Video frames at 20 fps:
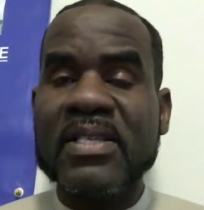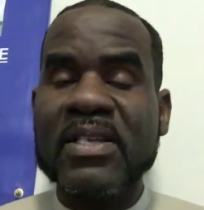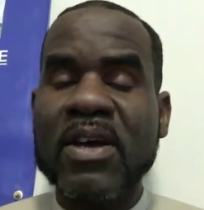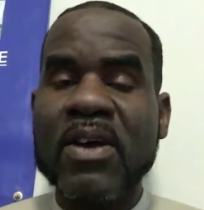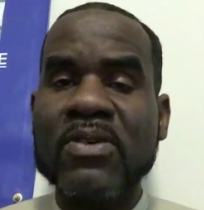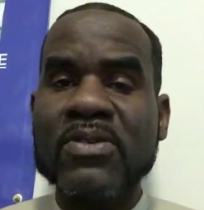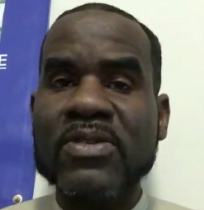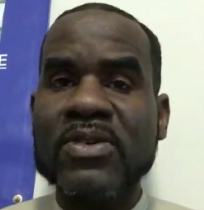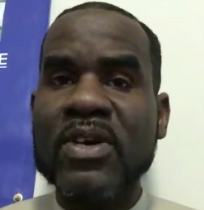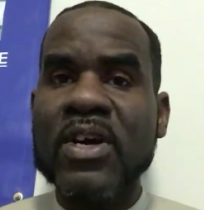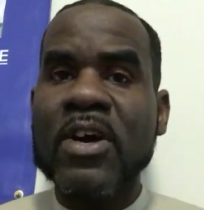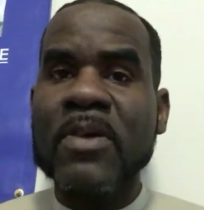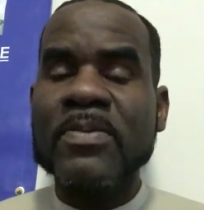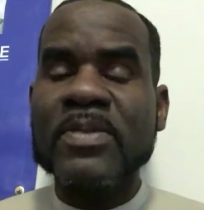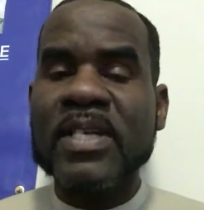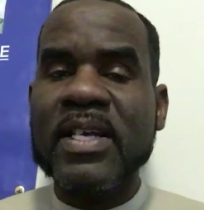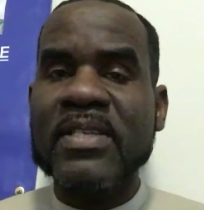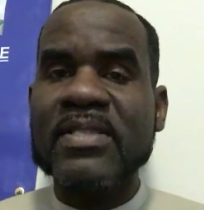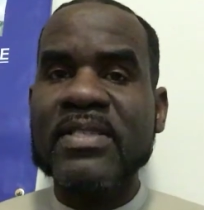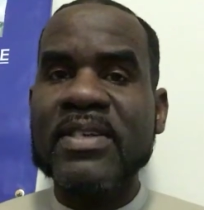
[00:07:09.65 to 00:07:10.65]
It also
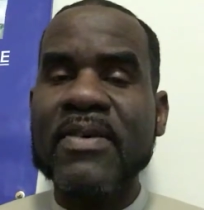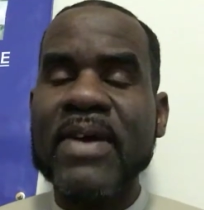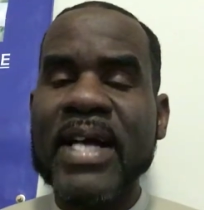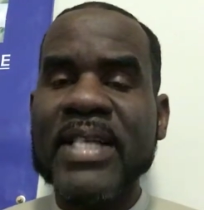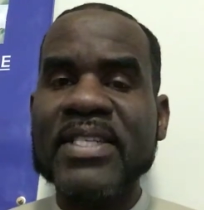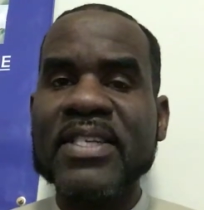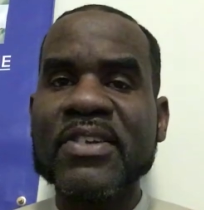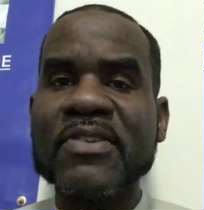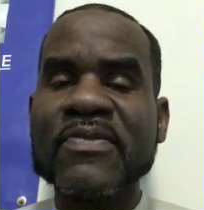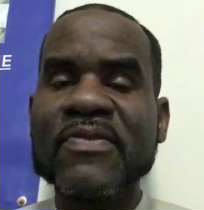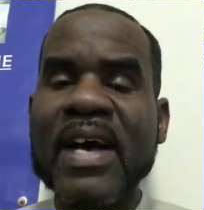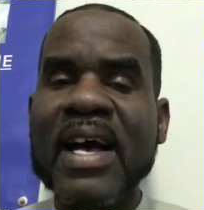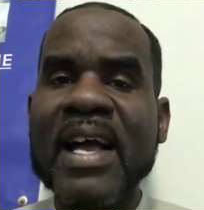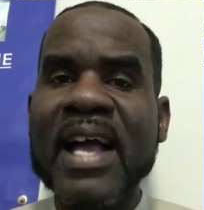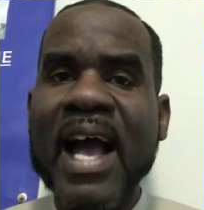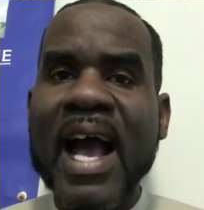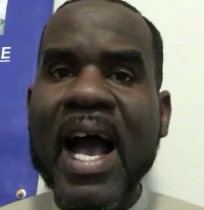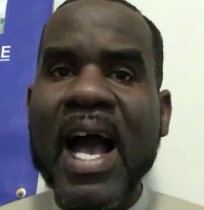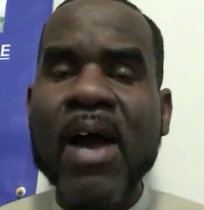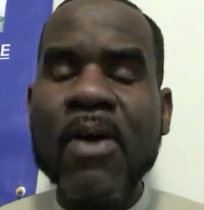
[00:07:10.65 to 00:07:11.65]
helps us to identify
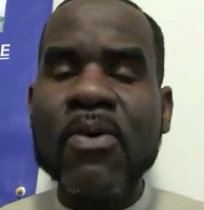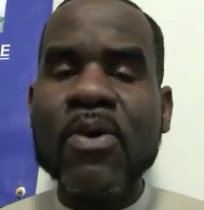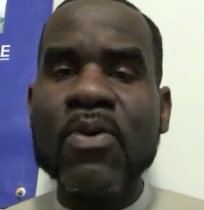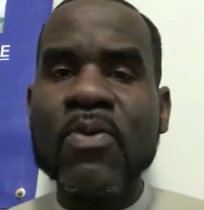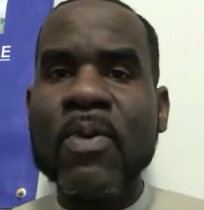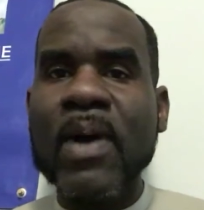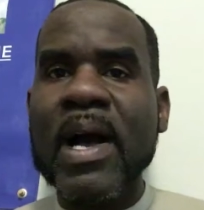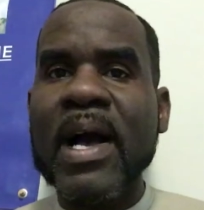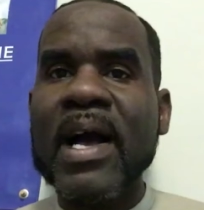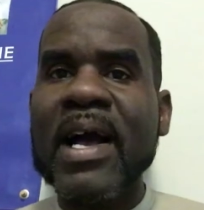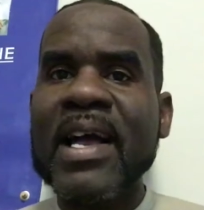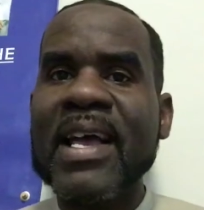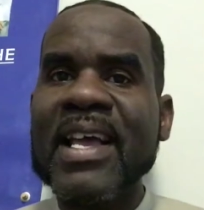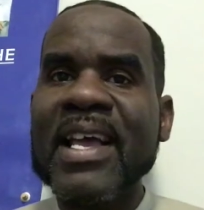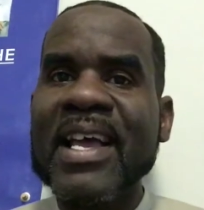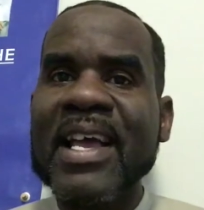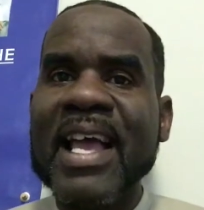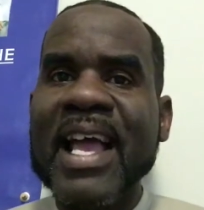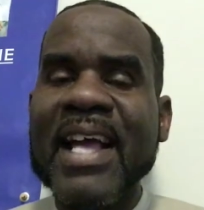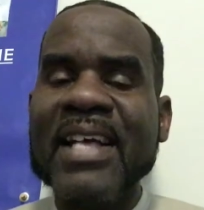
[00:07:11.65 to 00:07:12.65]
our why,
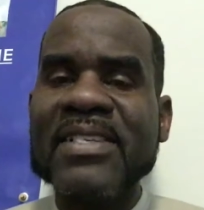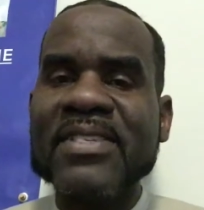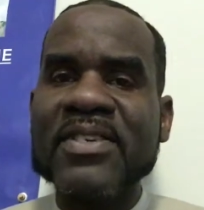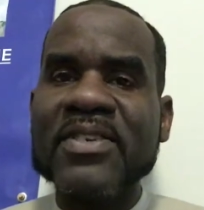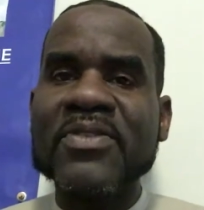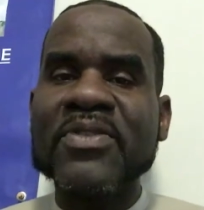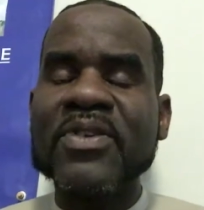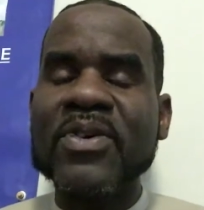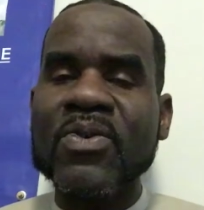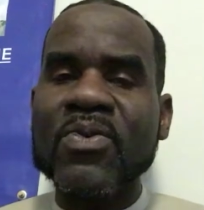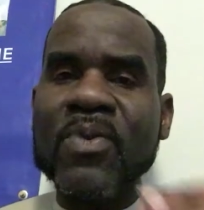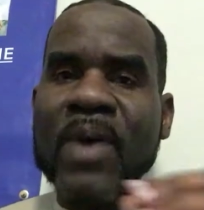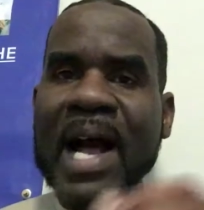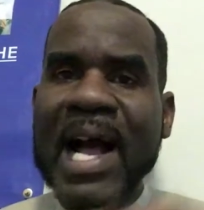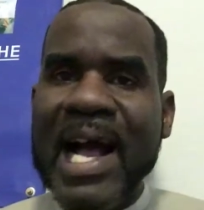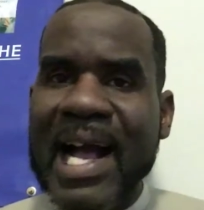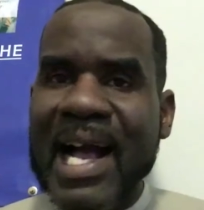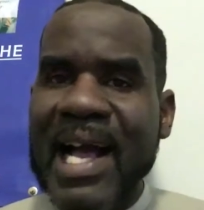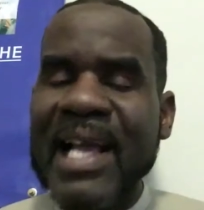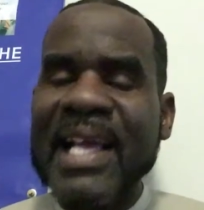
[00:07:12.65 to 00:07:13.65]
as in the
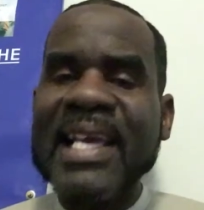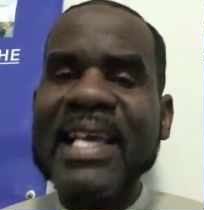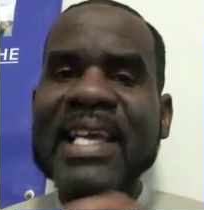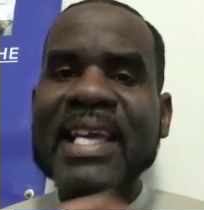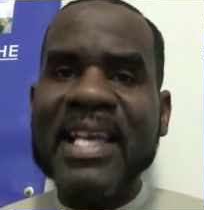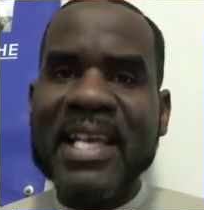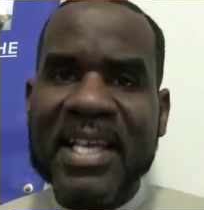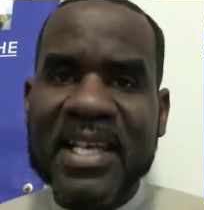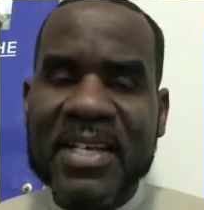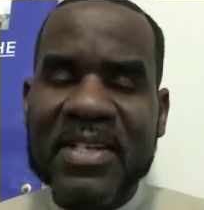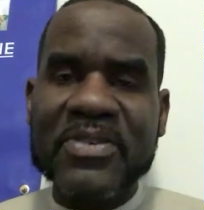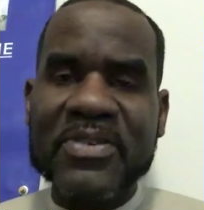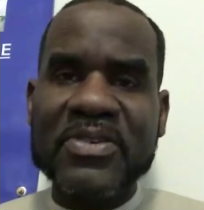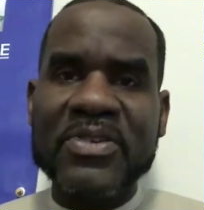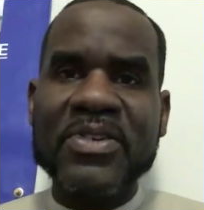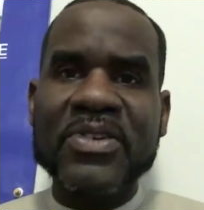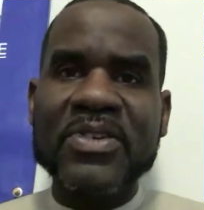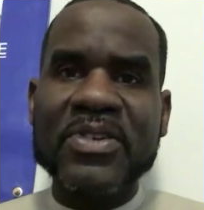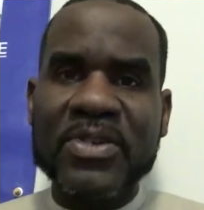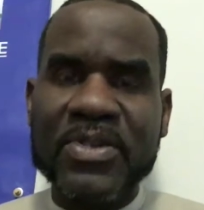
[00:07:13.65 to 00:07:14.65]
why in
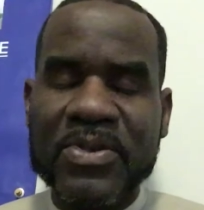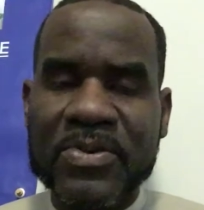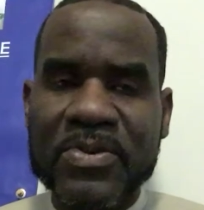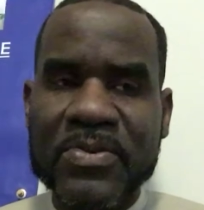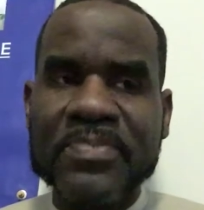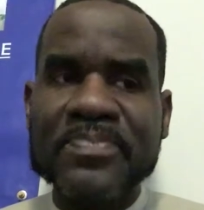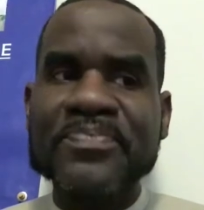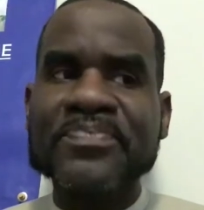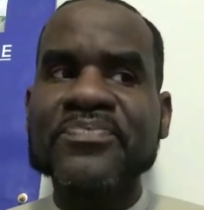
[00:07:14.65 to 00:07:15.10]
you.